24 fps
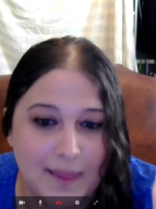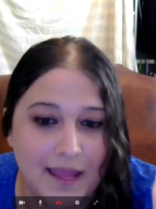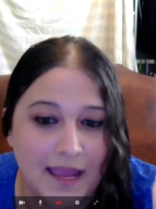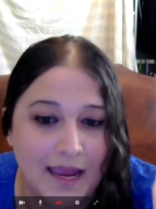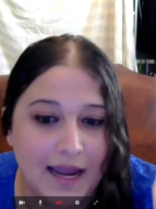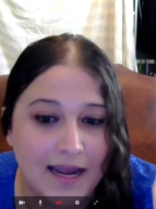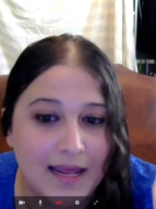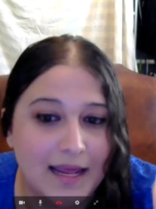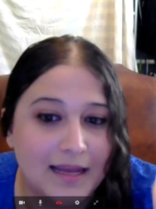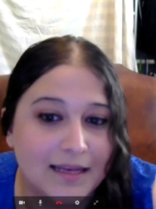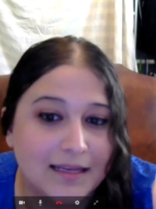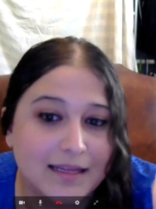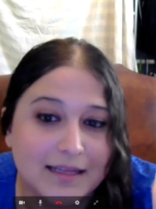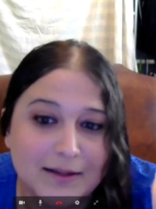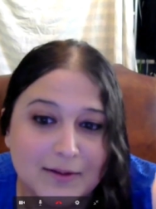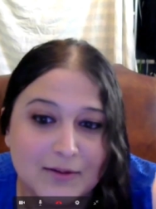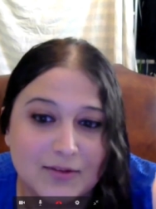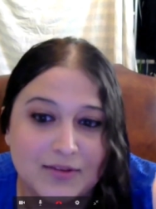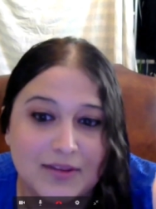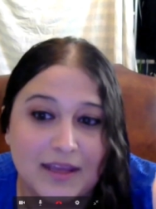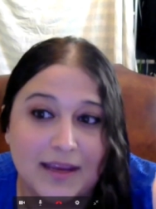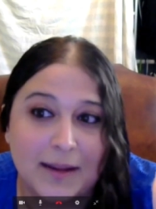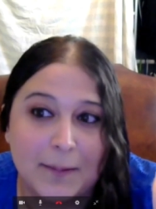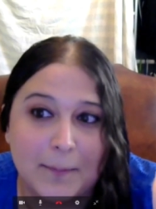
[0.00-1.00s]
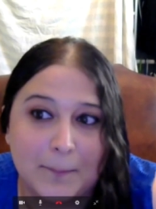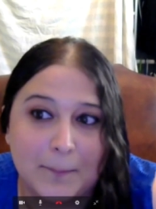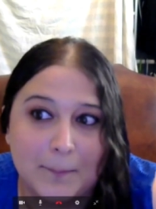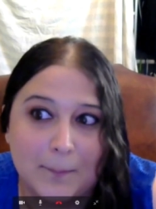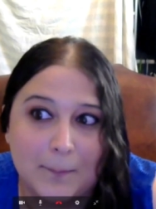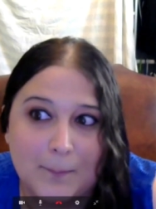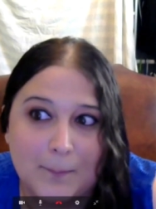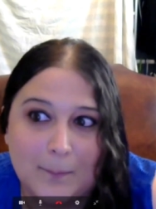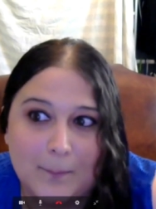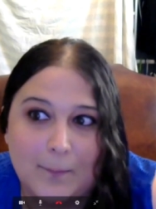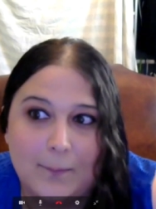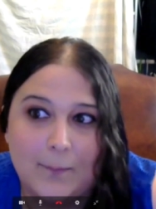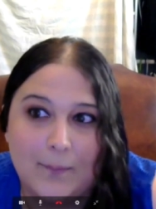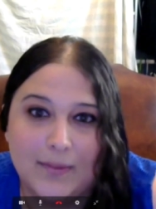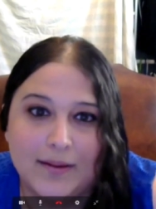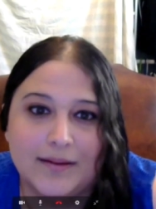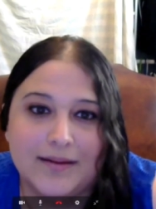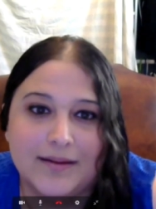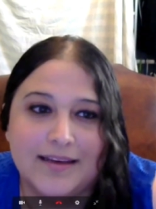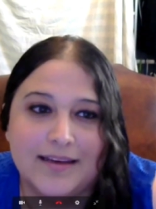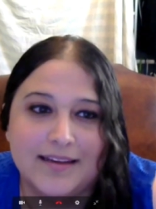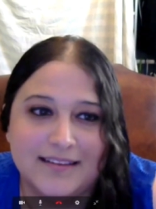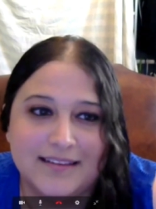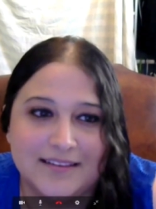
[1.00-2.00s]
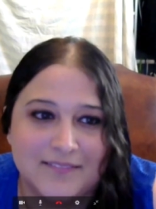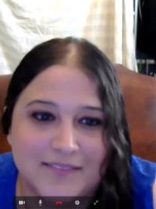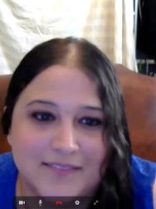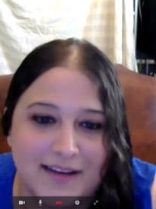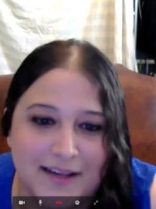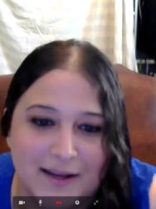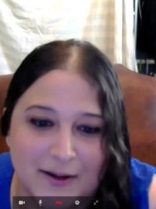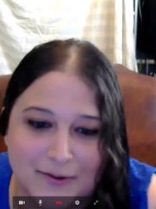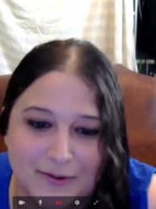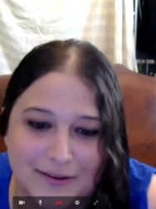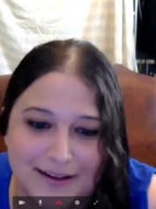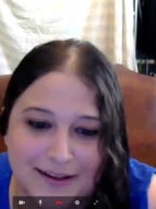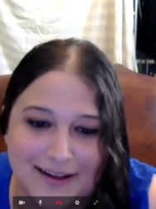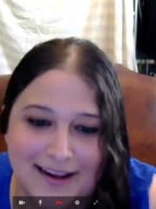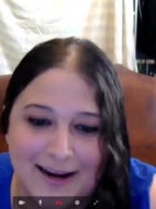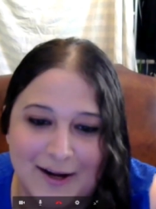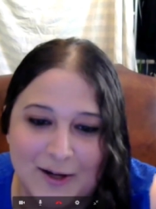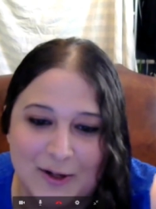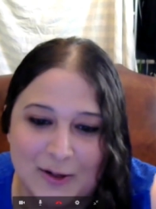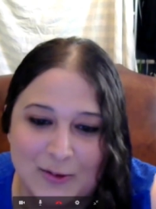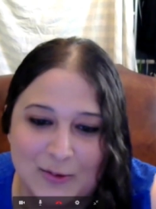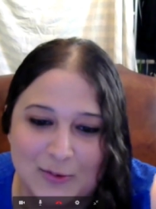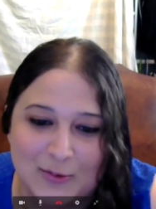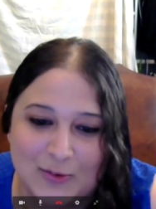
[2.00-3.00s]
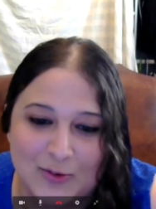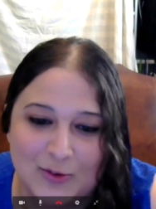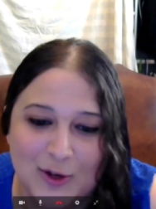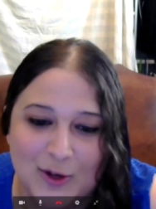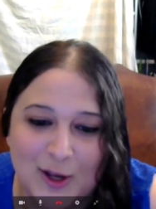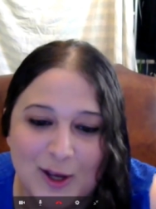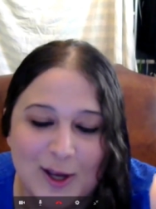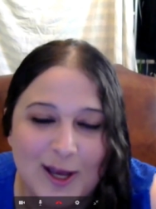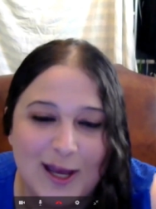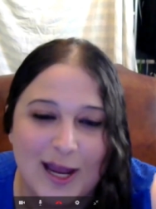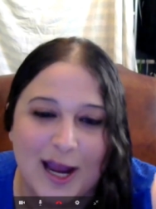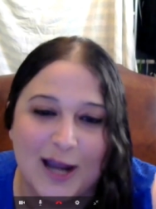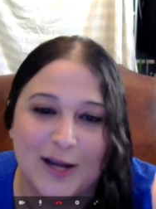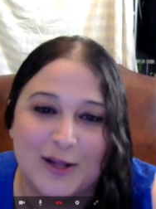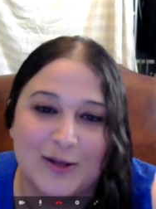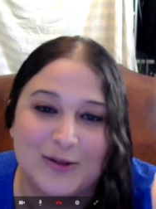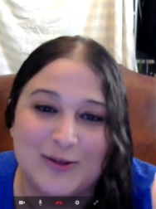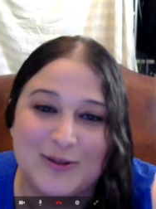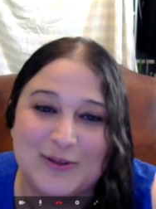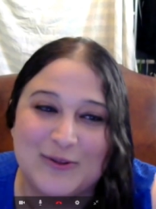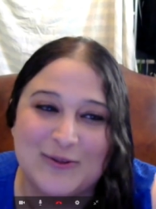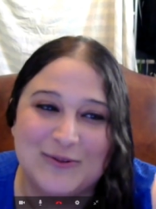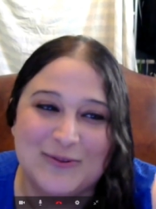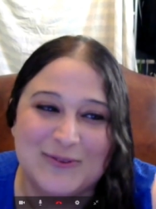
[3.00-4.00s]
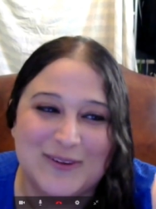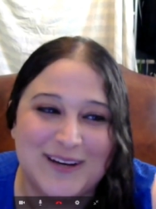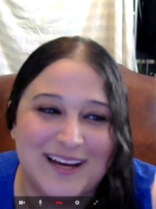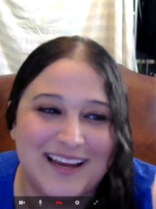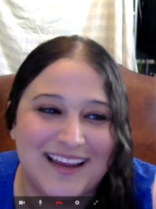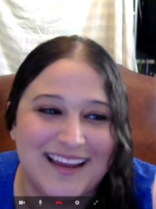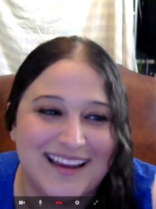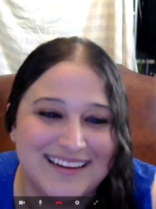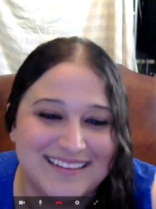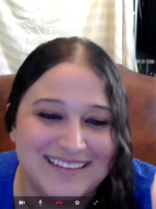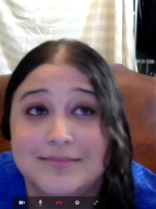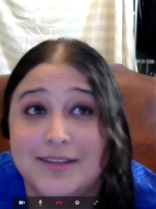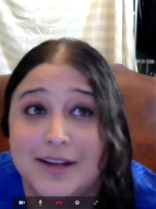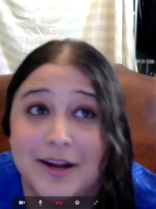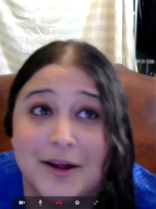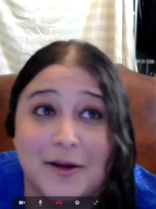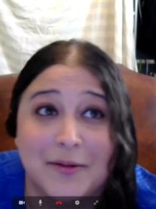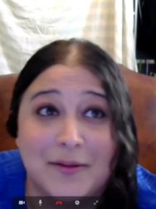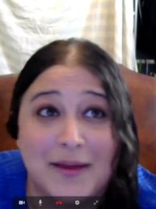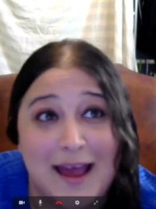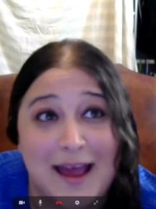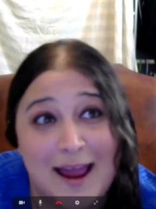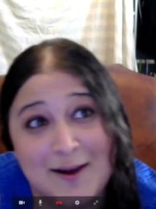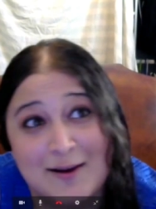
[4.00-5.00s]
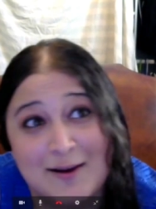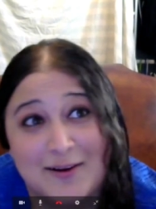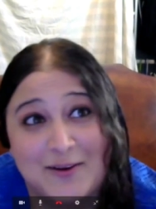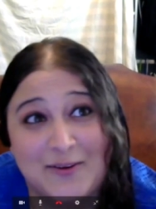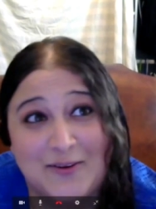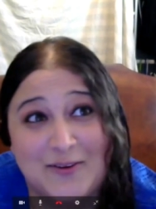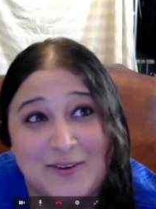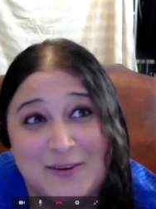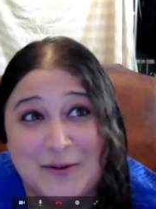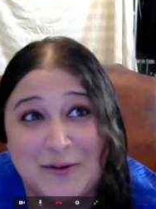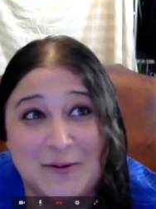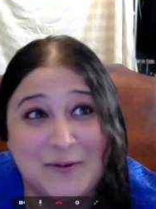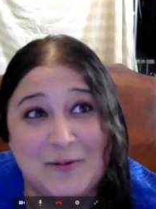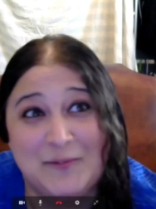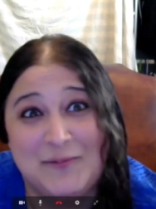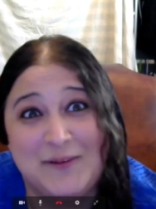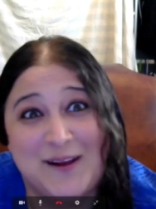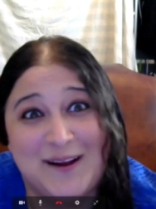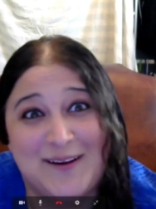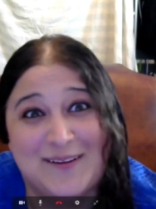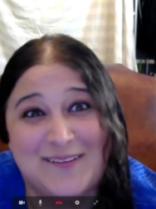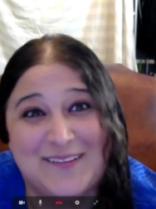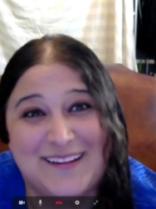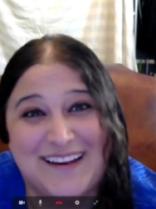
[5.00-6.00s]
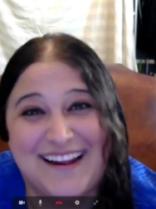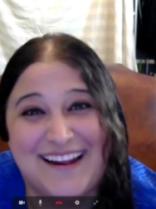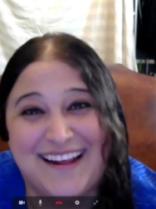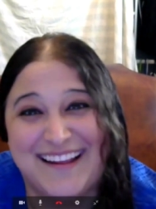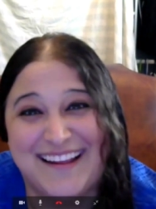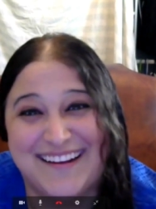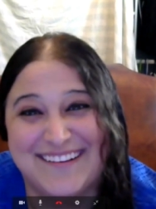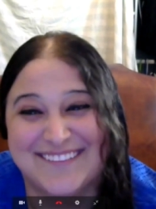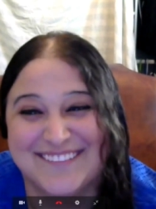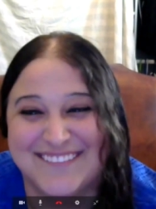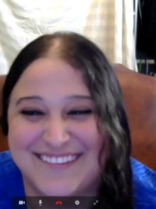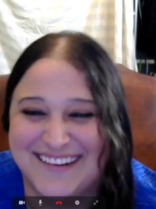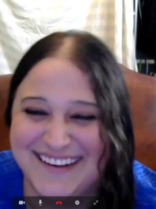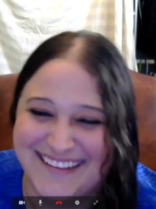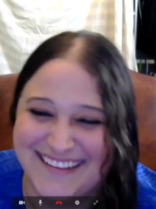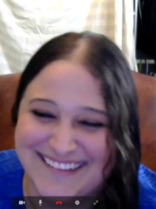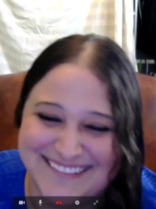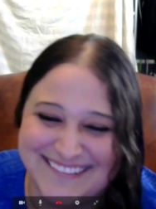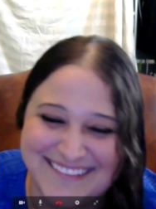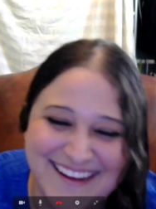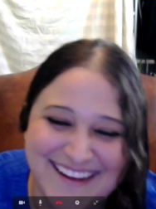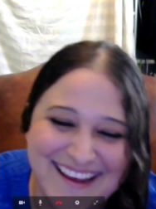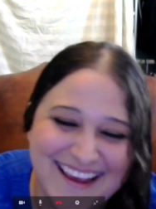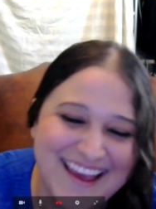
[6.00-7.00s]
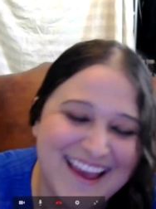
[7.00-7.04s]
And there's like billions of videos. Like how do you how do you choose one? you know, the Irish YouTube channel that I like to watch.